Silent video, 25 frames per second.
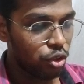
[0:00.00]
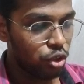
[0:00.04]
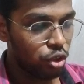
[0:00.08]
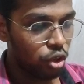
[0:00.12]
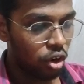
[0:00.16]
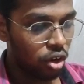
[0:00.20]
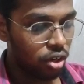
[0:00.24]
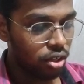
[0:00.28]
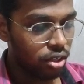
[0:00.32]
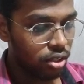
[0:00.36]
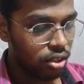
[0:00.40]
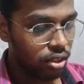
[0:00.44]

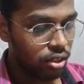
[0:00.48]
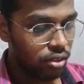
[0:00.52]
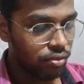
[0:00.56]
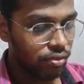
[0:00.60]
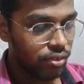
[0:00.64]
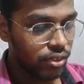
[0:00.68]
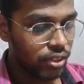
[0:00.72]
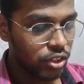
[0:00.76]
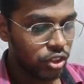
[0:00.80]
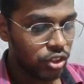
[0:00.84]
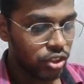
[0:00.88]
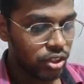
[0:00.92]
Docker
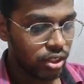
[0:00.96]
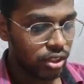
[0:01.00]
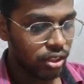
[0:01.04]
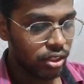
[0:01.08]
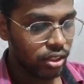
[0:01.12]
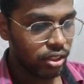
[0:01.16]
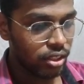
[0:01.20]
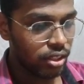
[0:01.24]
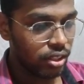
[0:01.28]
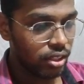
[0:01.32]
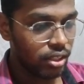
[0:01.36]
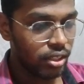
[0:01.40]

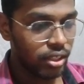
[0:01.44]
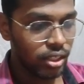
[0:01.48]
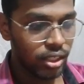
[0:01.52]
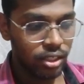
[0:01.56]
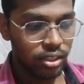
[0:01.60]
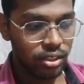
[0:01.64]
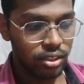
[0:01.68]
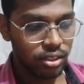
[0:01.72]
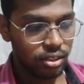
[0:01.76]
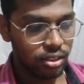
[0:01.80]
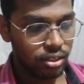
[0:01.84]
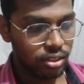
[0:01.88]
version
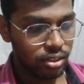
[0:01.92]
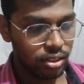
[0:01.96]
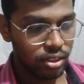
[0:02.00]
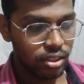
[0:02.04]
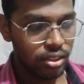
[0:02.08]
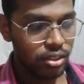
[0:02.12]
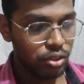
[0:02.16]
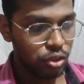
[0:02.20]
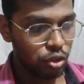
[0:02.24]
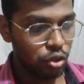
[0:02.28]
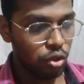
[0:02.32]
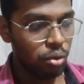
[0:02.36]
here
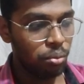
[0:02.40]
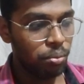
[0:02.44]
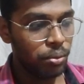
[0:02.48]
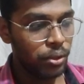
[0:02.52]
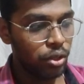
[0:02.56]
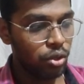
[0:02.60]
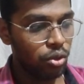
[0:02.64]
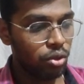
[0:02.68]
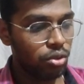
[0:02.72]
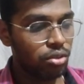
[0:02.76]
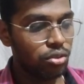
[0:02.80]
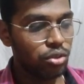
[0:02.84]
you will
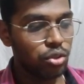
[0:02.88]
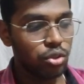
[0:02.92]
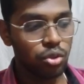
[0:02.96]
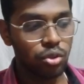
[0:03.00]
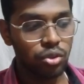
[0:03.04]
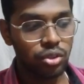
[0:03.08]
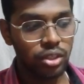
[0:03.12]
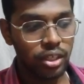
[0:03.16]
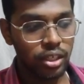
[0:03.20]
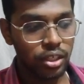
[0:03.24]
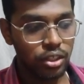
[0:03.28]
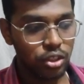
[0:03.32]
be no
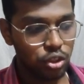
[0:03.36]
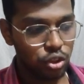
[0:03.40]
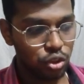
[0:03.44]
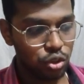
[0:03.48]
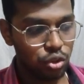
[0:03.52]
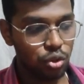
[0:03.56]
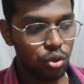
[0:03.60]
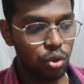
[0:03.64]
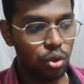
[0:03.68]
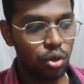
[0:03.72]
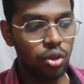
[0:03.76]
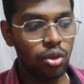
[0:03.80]
so there is
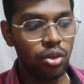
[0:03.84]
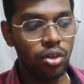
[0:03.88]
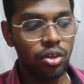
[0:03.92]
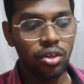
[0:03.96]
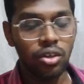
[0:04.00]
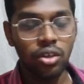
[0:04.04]
no